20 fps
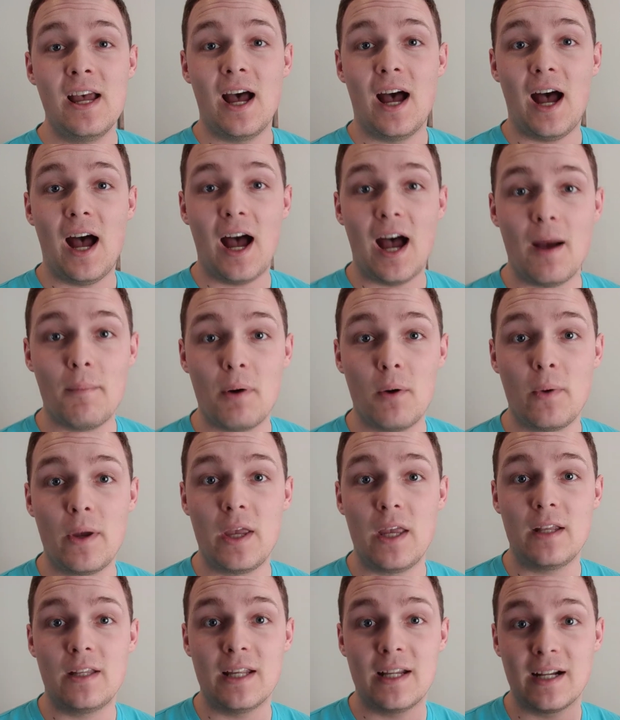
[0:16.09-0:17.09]
Uh, but
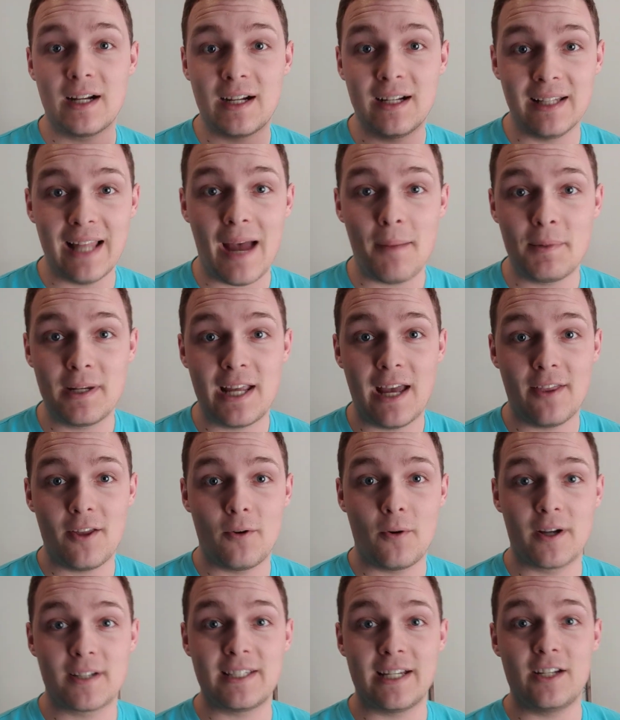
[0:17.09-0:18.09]
we did a collab
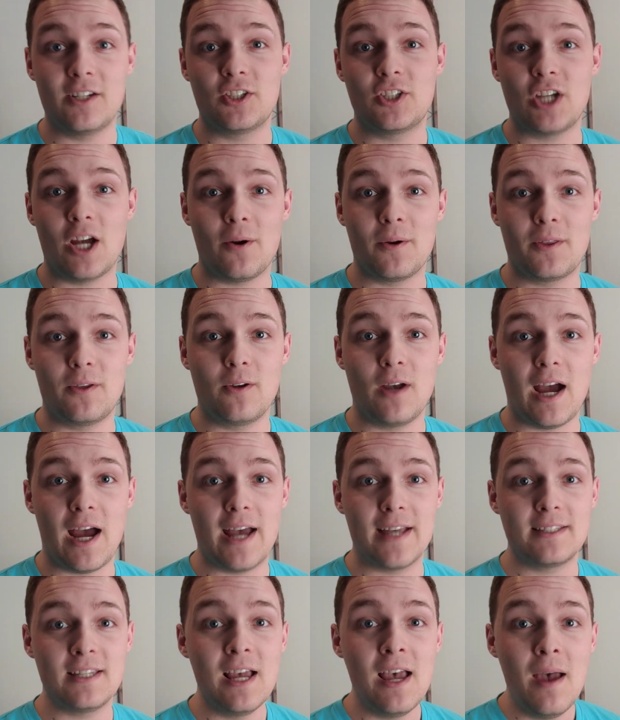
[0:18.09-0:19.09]
together. We're excited to share with you
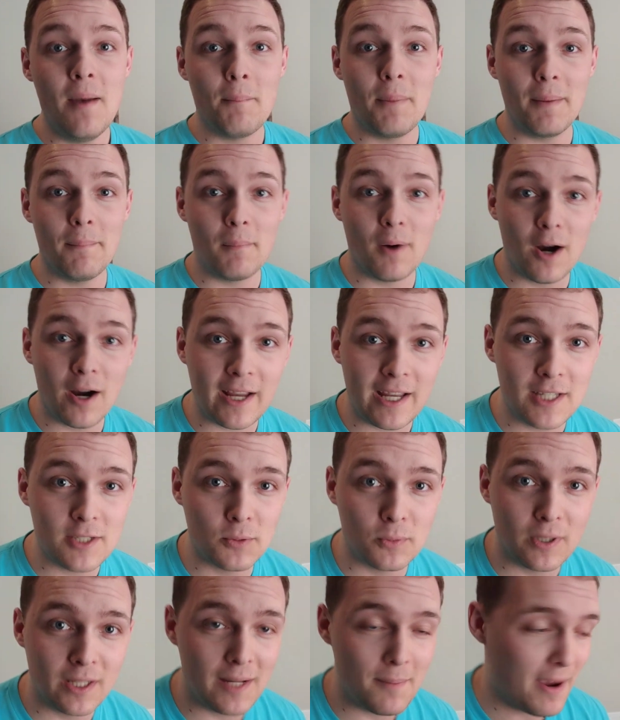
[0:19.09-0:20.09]
guys. But Mark
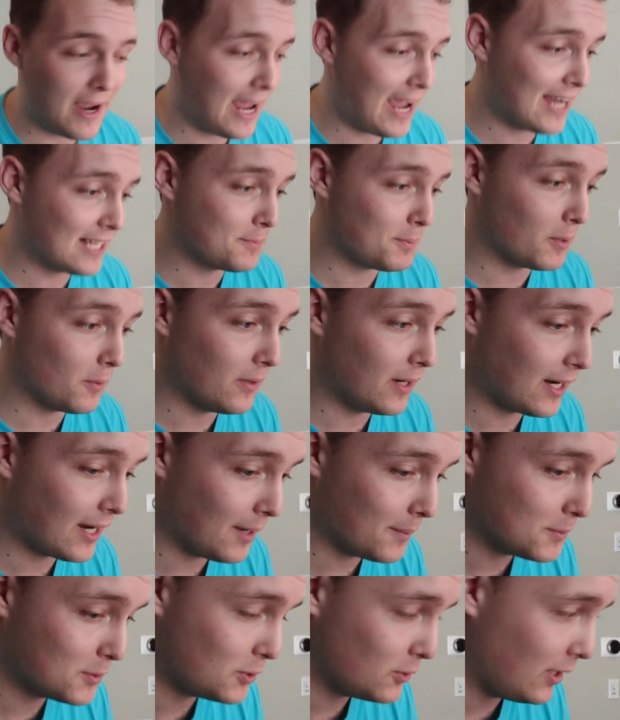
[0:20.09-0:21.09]
is really my expert when it
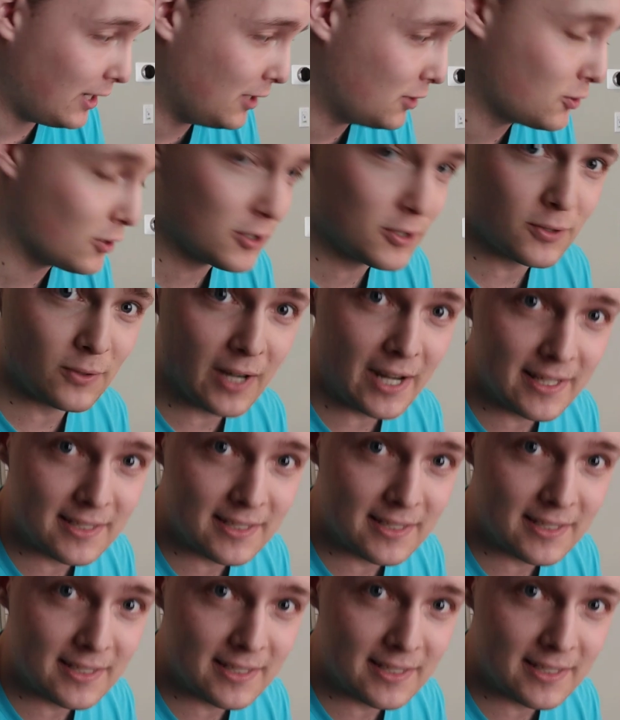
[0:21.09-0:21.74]
comes to interest